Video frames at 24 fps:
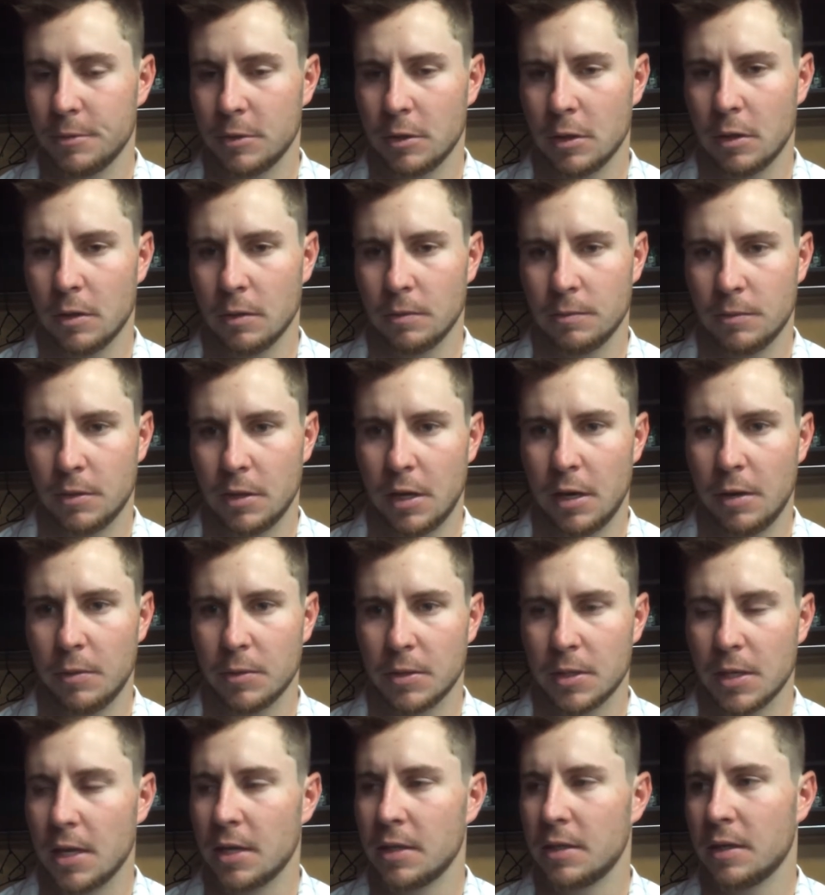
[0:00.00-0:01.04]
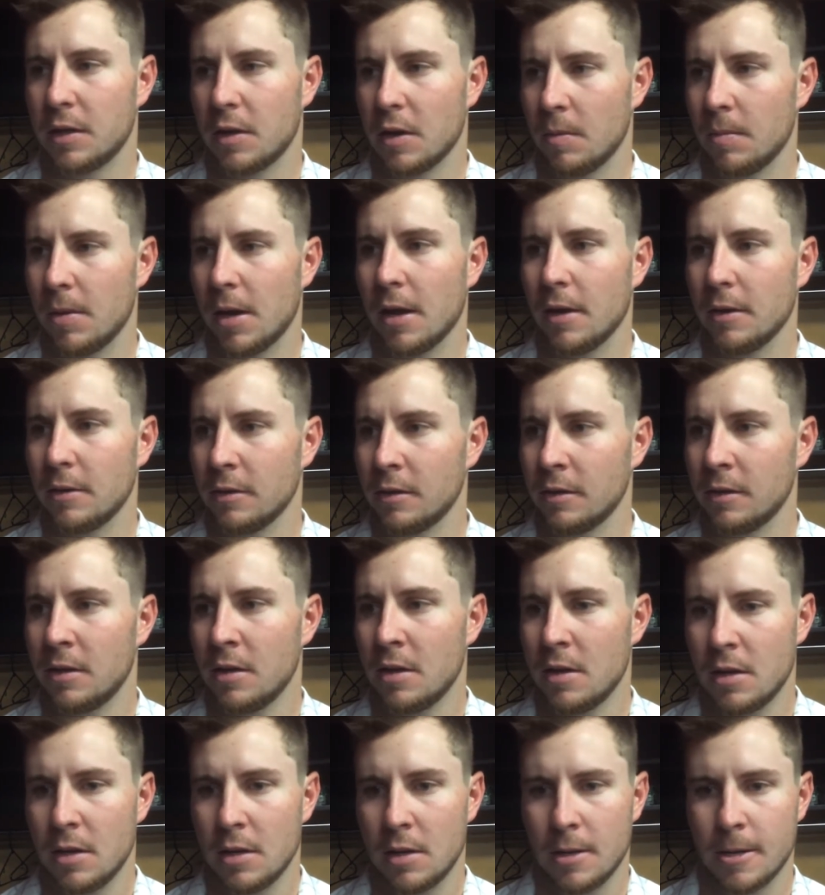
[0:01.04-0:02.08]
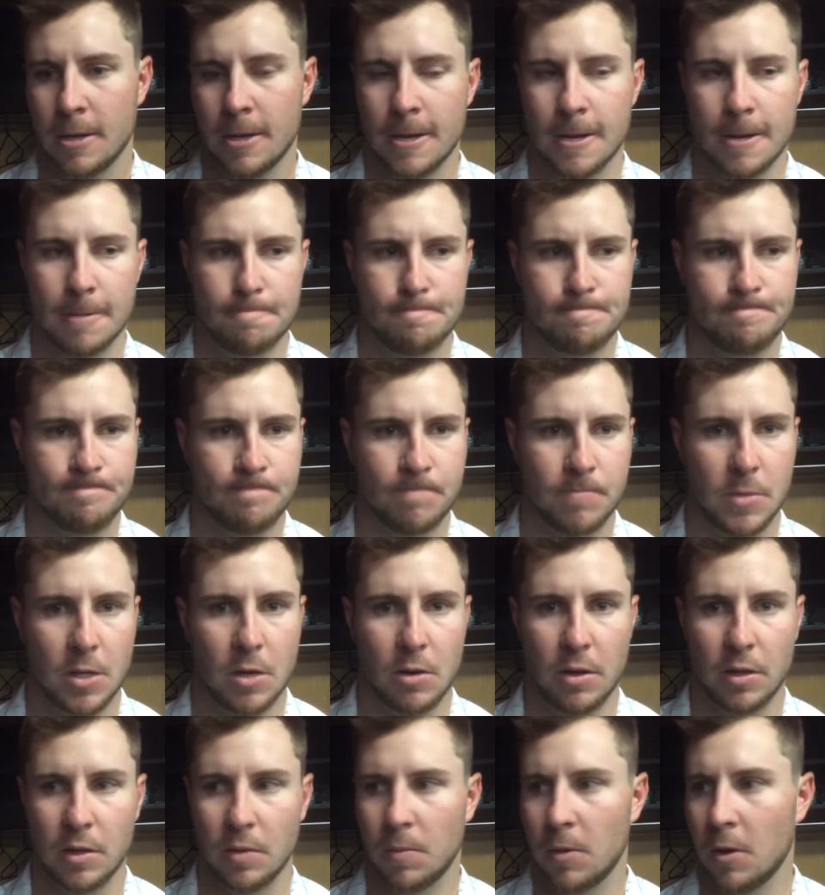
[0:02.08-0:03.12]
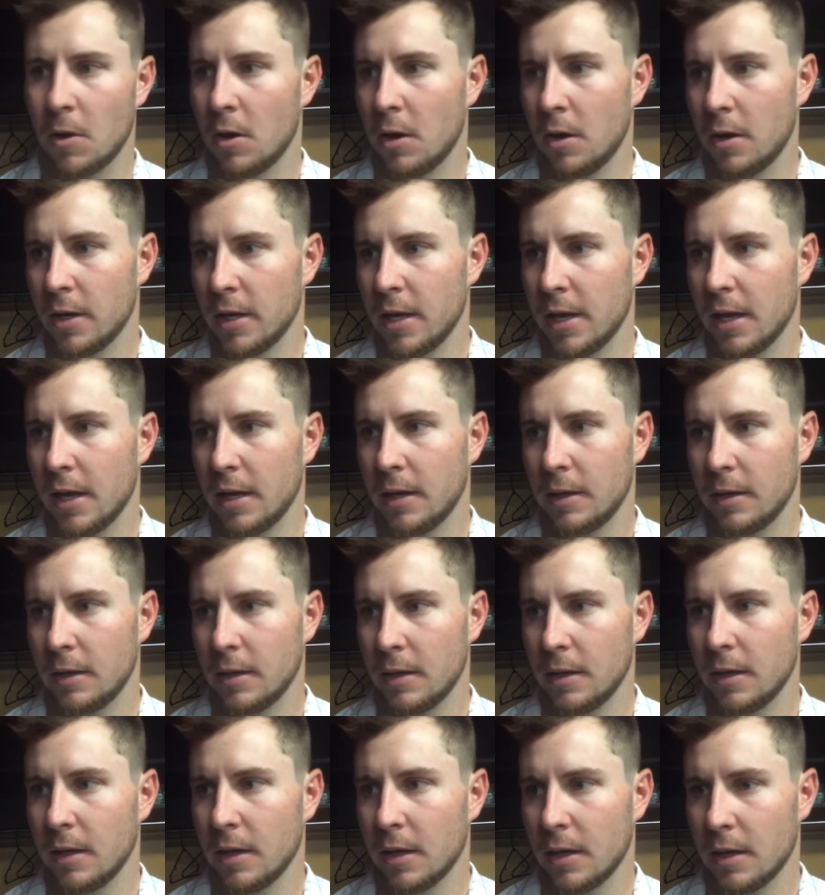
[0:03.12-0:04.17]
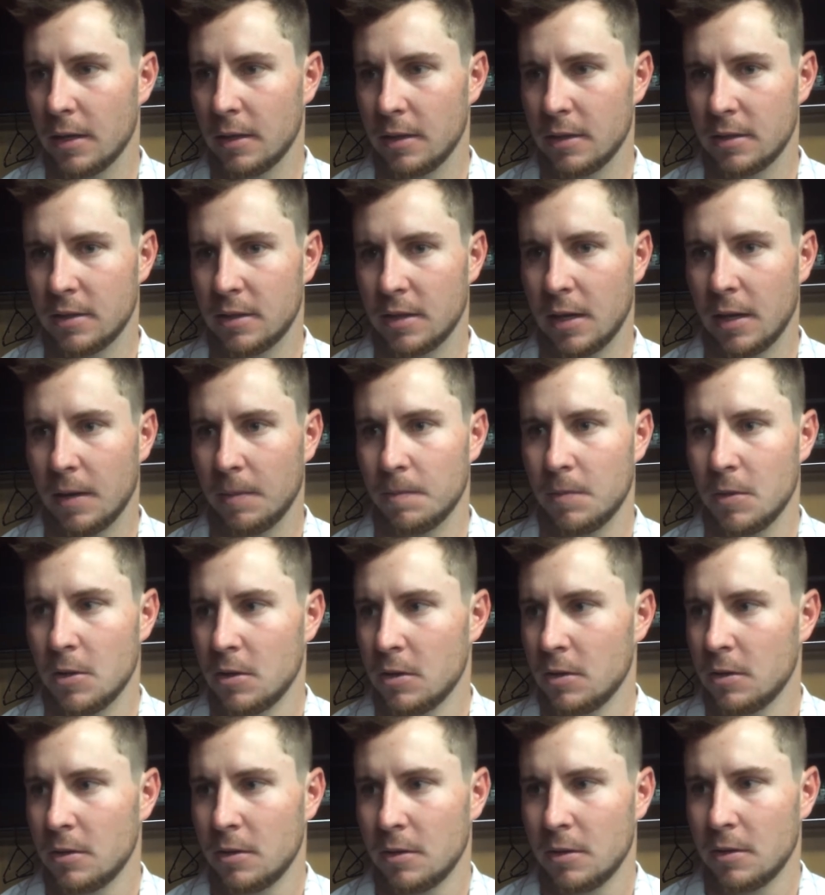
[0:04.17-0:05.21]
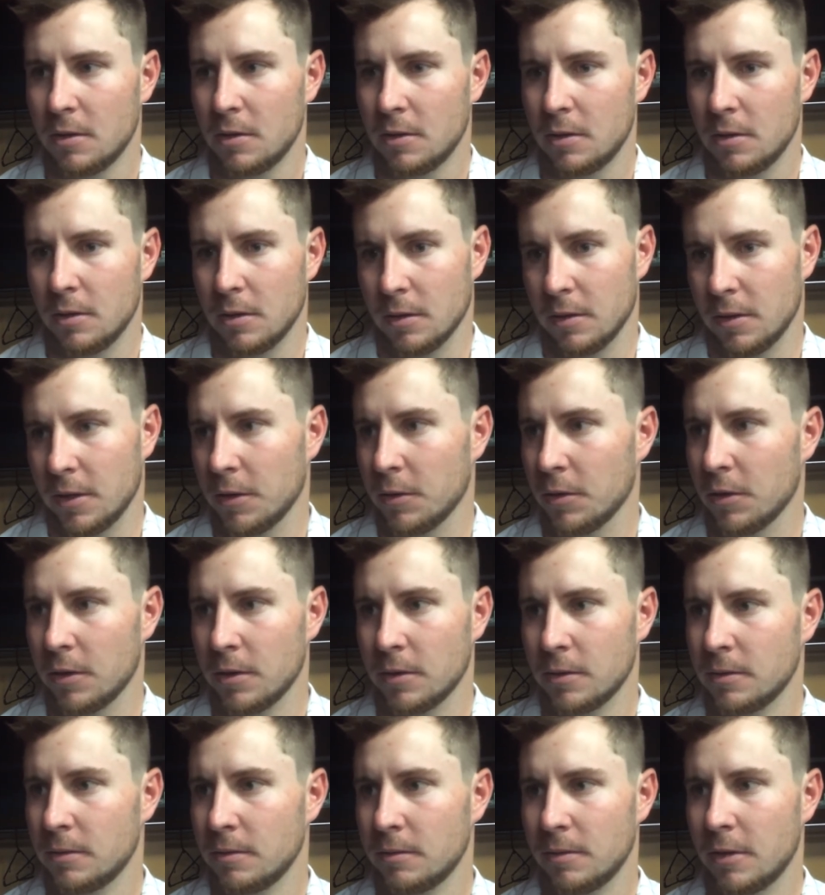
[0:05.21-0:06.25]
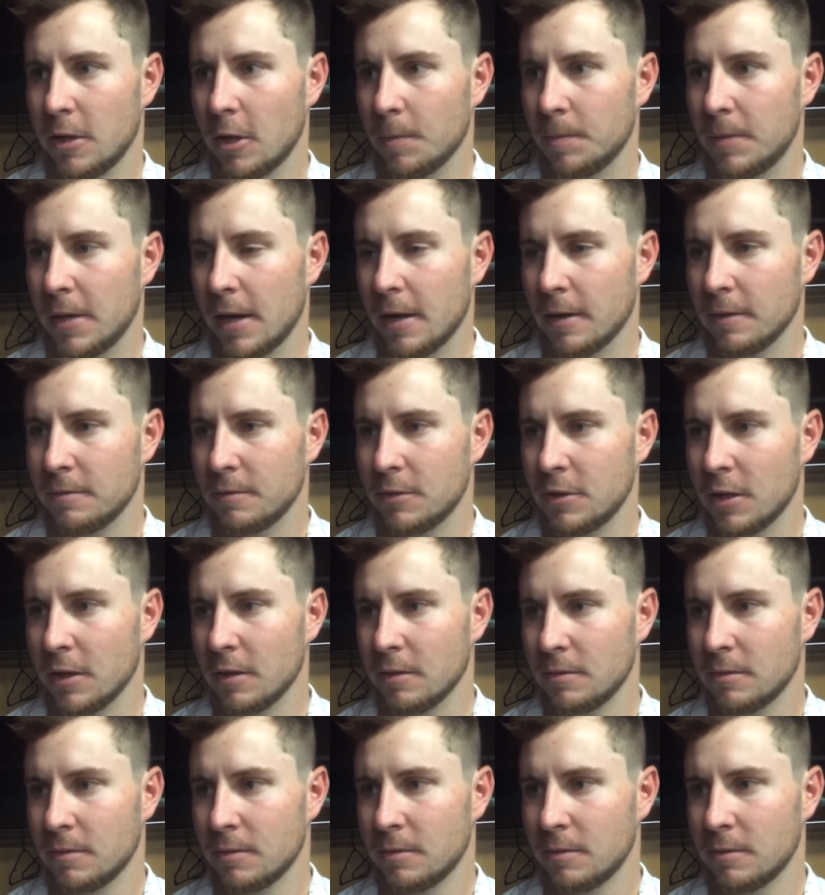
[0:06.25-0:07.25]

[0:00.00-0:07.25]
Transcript: So today was nice to come out and, you know, hit the ball hard again. And this time, you know, helped out. So.